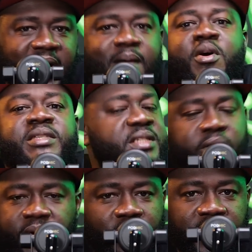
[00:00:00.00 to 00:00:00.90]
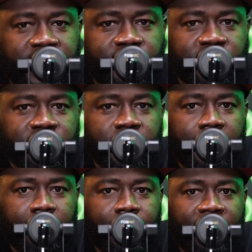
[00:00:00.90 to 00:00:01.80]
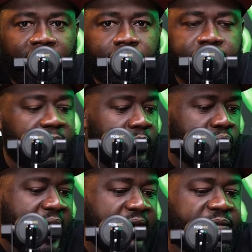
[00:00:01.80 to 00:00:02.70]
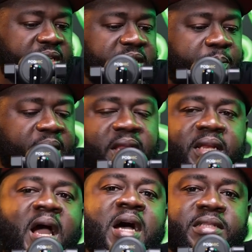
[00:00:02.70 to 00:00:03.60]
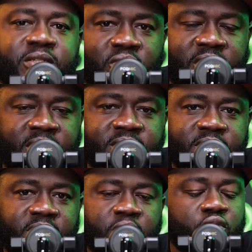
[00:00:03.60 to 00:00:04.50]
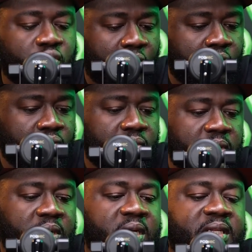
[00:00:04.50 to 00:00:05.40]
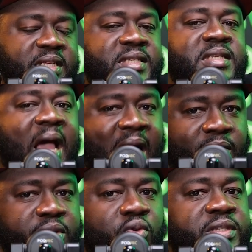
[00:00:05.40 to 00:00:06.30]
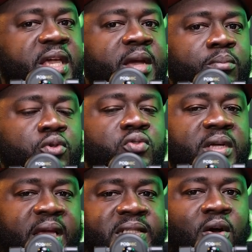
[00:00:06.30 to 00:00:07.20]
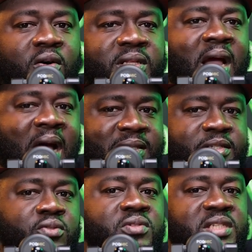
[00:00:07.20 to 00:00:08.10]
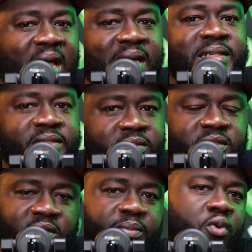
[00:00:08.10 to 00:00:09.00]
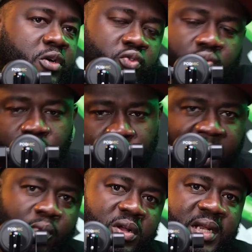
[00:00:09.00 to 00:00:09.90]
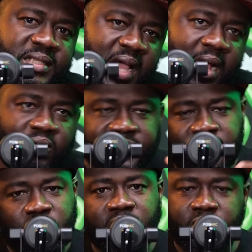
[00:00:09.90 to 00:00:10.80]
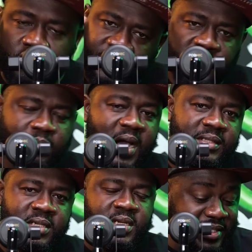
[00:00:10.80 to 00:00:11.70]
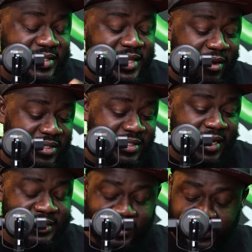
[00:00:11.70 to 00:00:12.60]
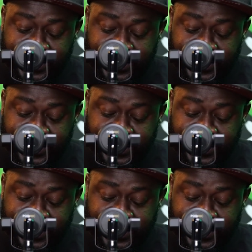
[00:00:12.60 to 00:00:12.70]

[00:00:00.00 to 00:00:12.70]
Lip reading: Boys in your record label. We have independent artists on it. So this is how he was able to get all the artists to sign deals, because you might wonder, Kwesi should be smart. This is how it started.